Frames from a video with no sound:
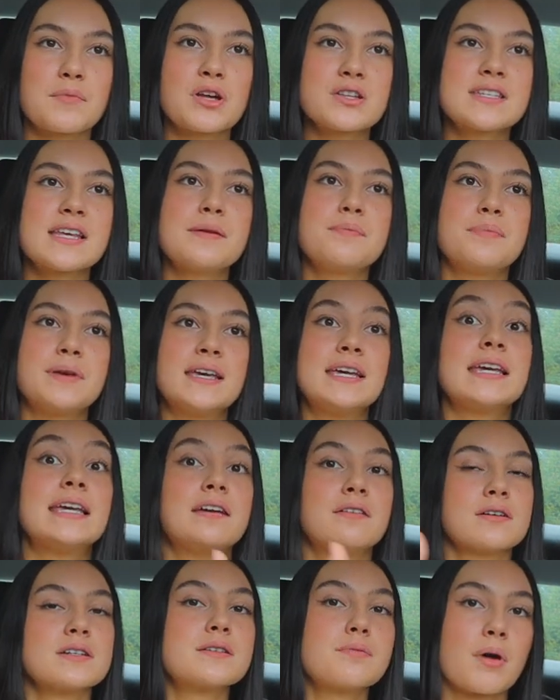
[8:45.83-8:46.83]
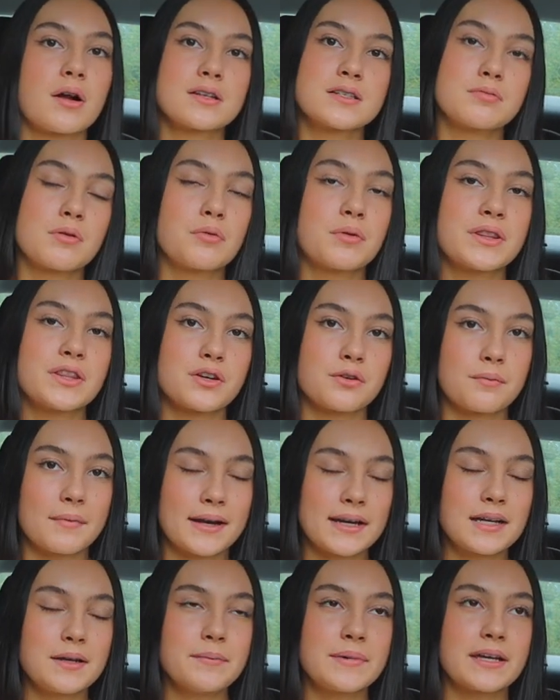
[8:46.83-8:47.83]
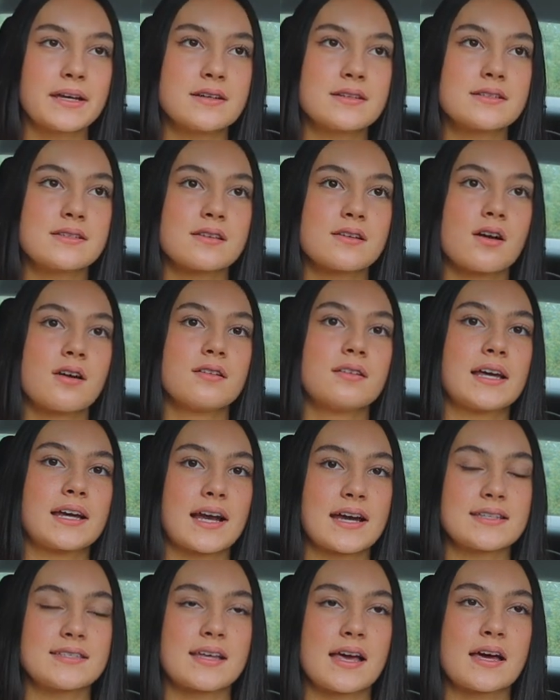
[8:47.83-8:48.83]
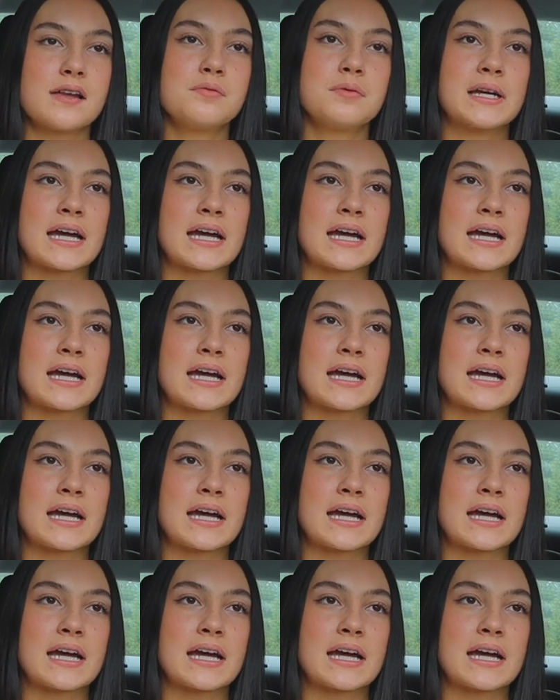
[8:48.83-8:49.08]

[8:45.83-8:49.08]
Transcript: not saying be irresponsible with your money because like I said,